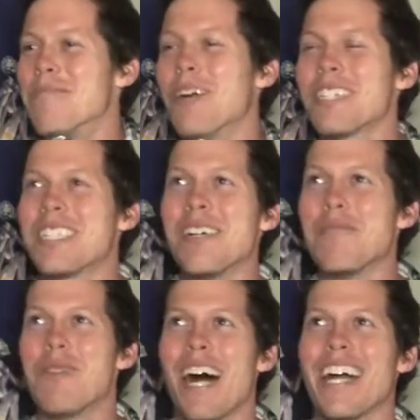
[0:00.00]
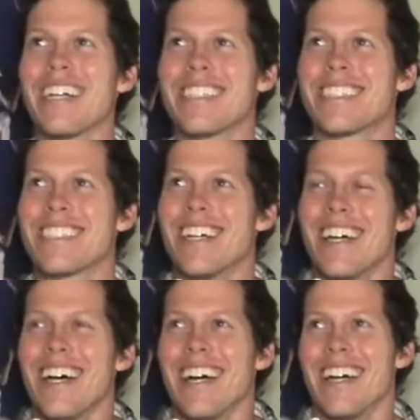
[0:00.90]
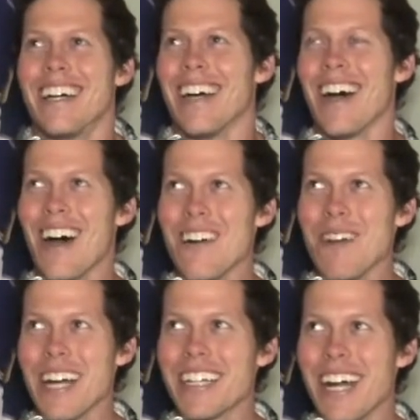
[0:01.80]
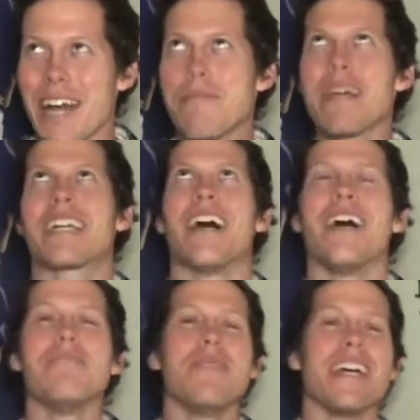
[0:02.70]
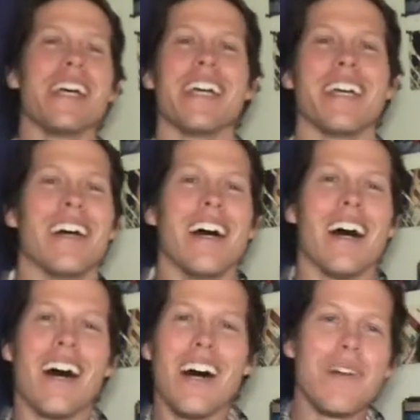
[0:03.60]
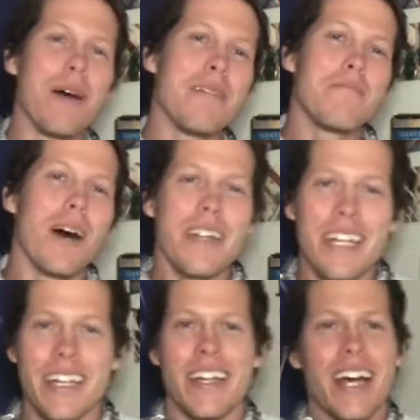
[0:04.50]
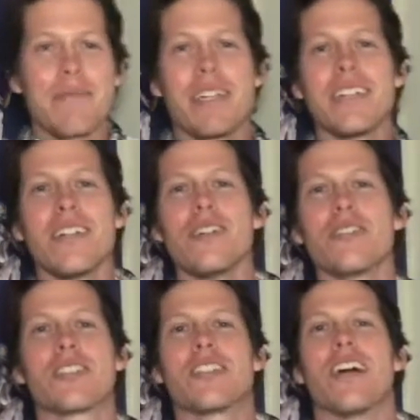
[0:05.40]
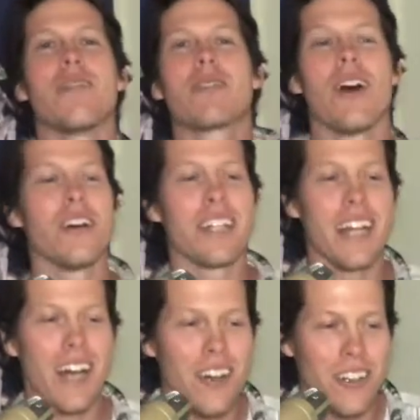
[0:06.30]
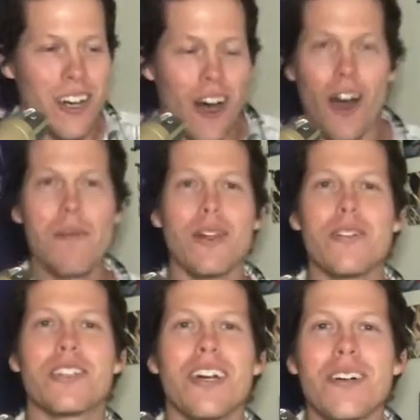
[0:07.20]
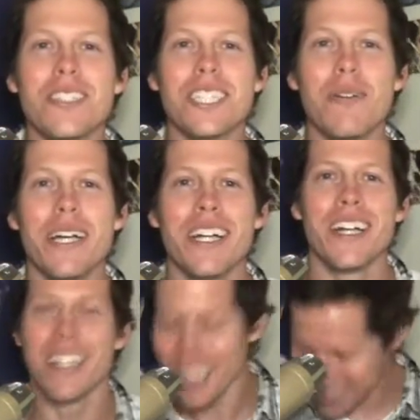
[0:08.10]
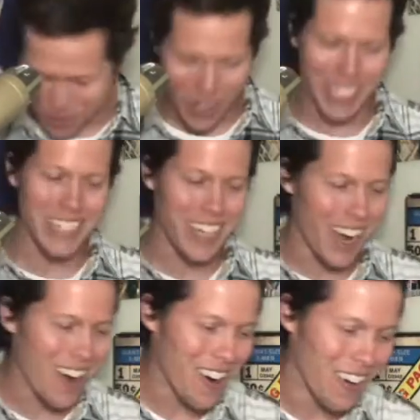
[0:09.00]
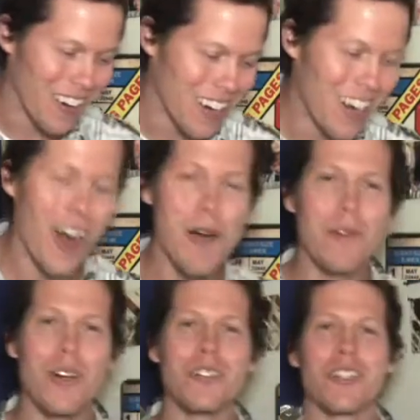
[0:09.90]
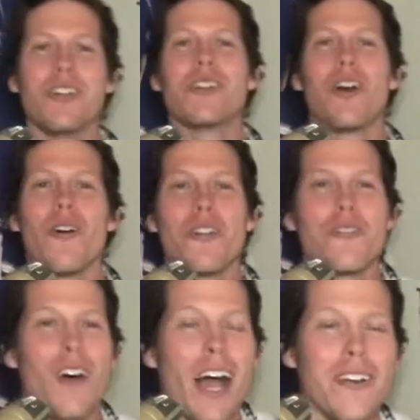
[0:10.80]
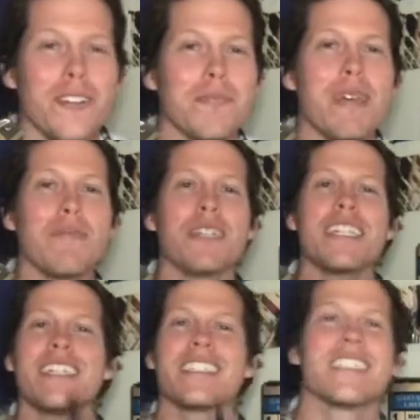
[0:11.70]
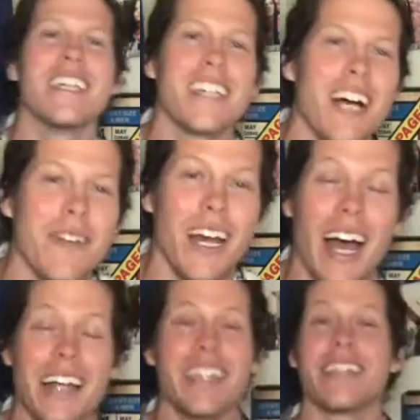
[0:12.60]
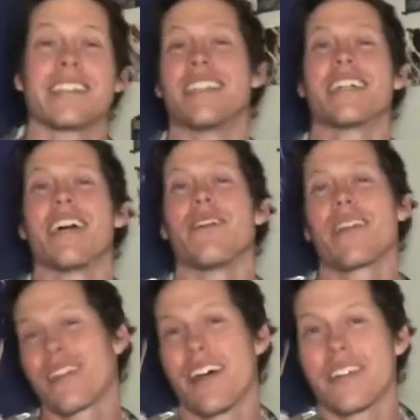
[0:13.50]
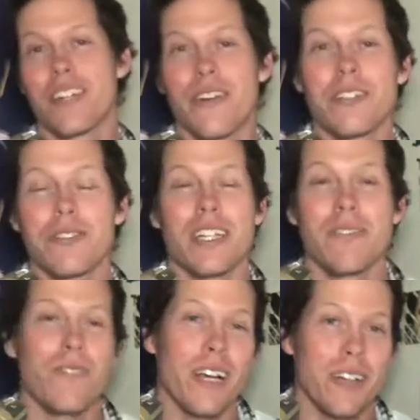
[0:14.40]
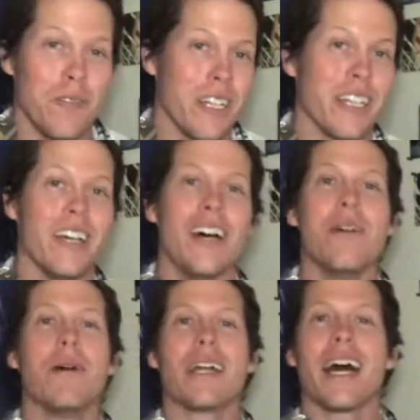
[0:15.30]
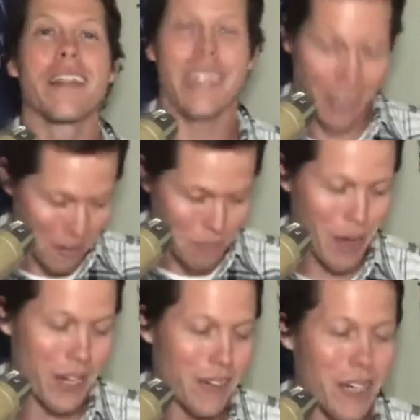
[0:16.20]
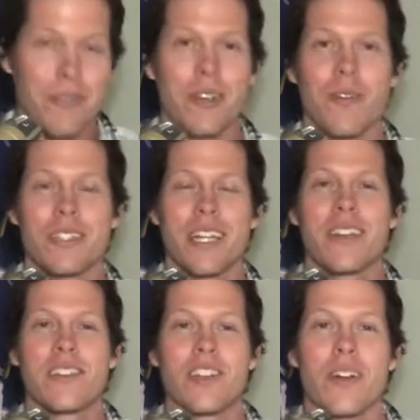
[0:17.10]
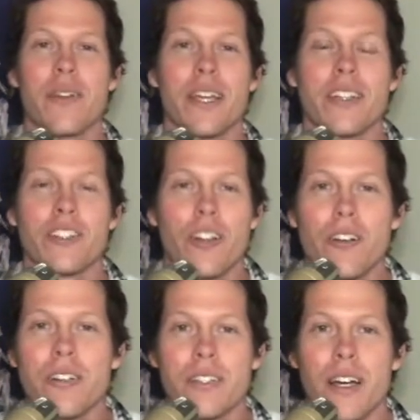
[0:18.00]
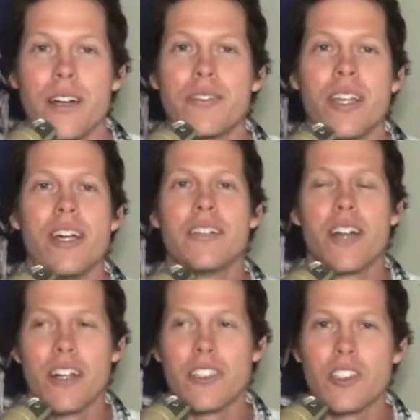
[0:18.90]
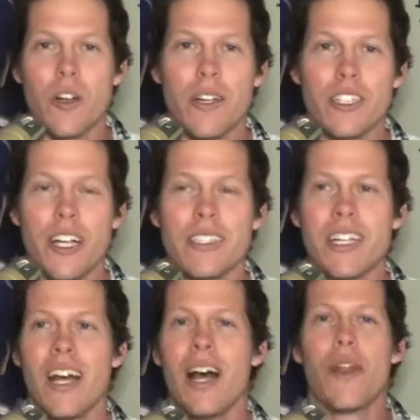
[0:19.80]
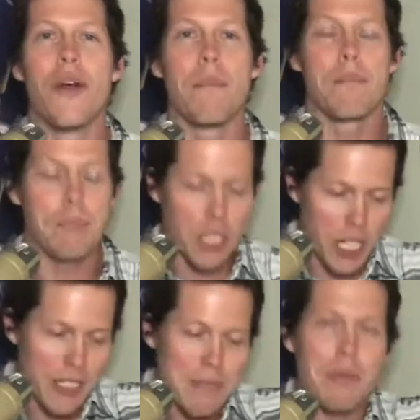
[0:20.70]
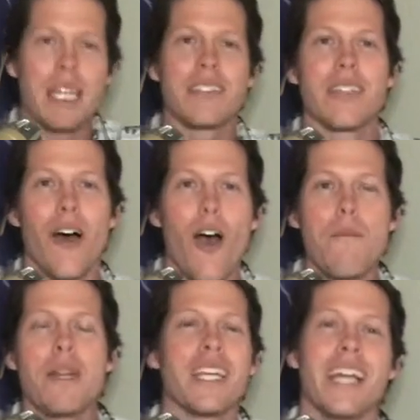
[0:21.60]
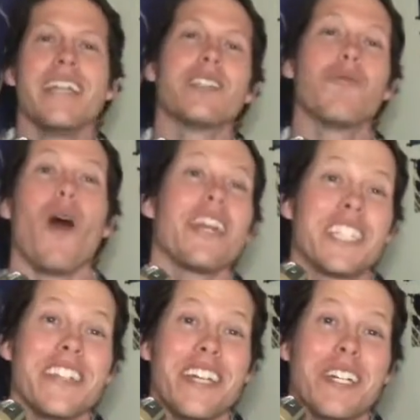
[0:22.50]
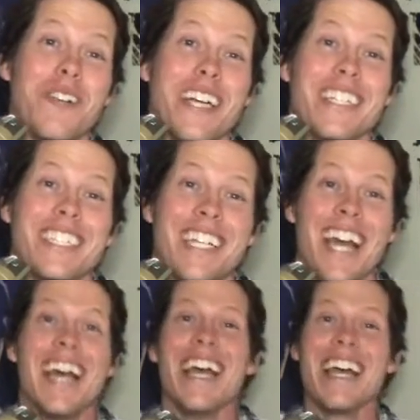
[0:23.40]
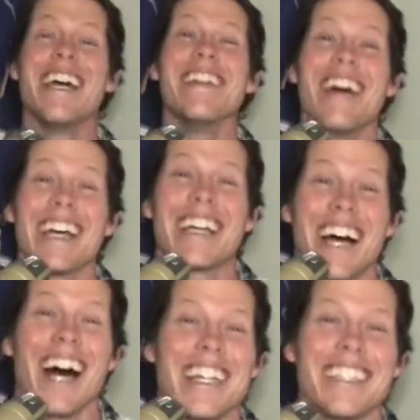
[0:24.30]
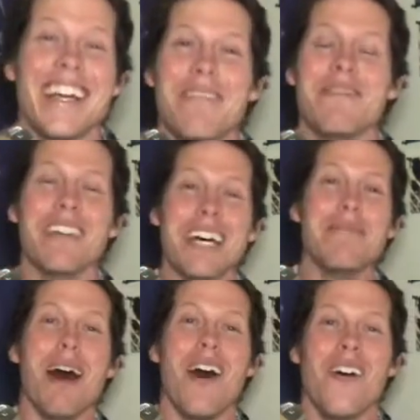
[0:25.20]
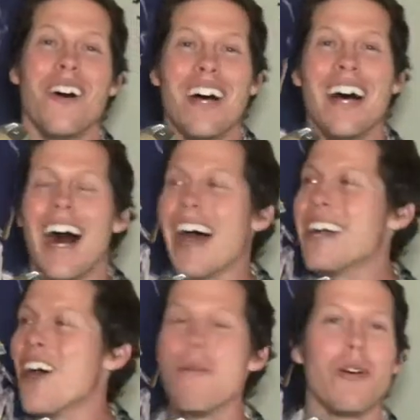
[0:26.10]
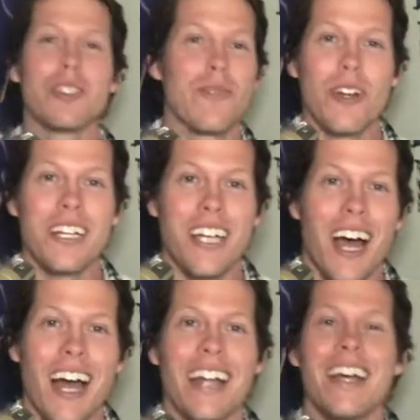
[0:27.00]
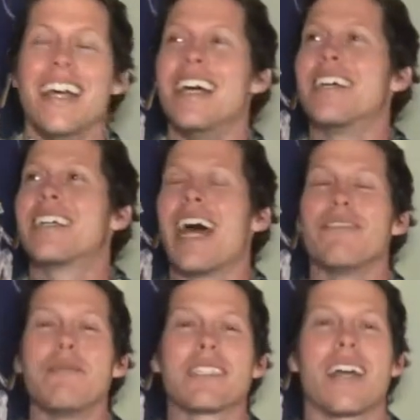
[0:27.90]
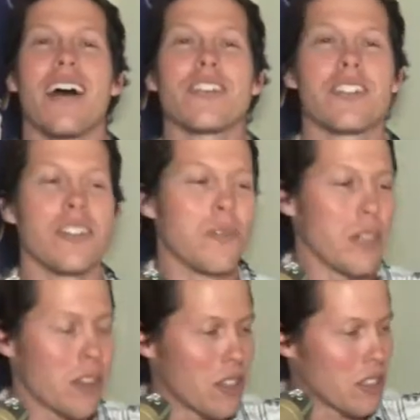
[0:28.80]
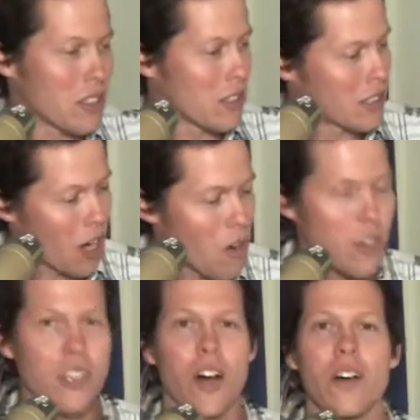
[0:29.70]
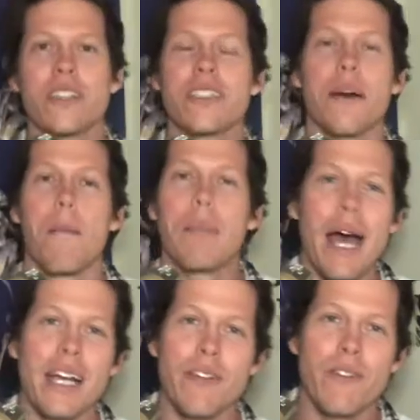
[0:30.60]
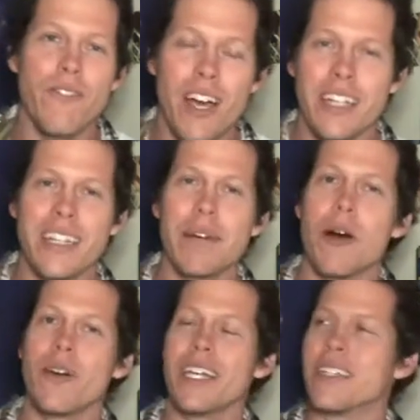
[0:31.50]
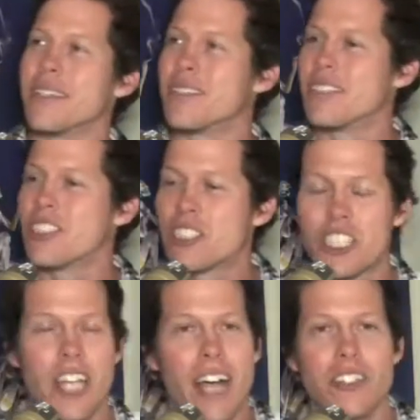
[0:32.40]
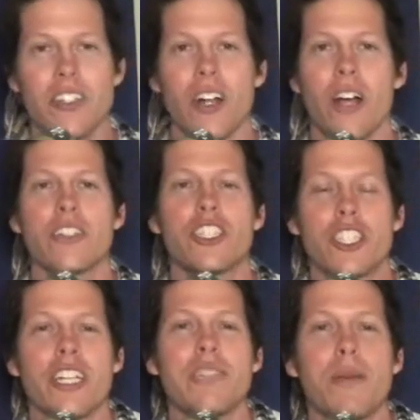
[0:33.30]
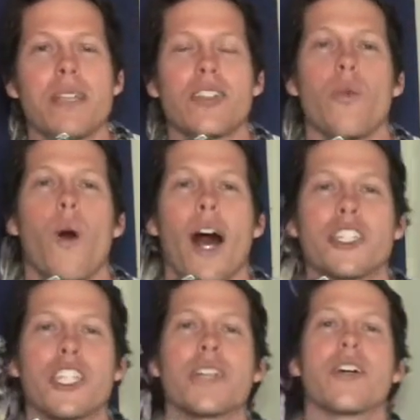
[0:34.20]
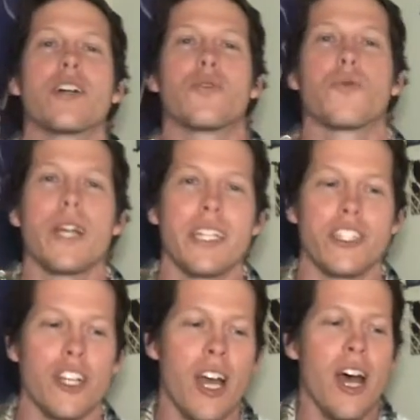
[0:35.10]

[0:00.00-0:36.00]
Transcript: Personal bias! Oh my God, become me! Oh, I'm unbuttoning. I'm getting loose. I'm calling it out. Home Alone 2 is the winner. Let's go! Home Alone 2 going to the finals. People didn't see it coming. I didn't see it coming. I thought the Grinch was gonna win it, but I thought better of it once I started thinking of turtle doves, Duncan's toy chest, the cheese pizza opening, and he's watching the Grinch in the goddamn limo. I almost forgot. Kevin McAllister with his Coca-Cola is in the back of a limo eating an extra large cheese pizza watching the Grinch.